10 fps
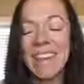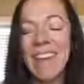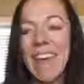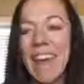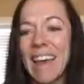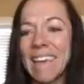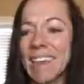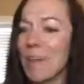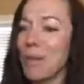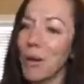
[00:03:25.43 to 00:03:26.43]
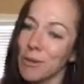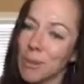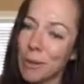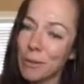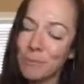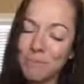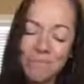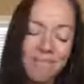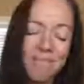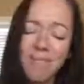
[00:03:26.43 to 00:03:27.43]
And I'm also
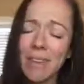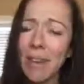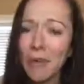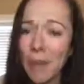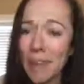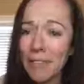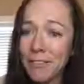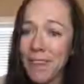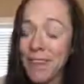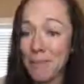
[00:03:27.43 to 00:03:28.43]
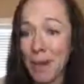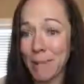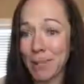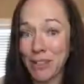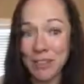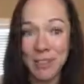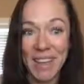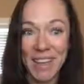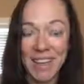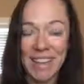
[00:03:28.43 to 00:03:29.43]
a wife and a mom to 2
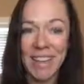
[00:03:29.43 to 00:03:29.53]
kids,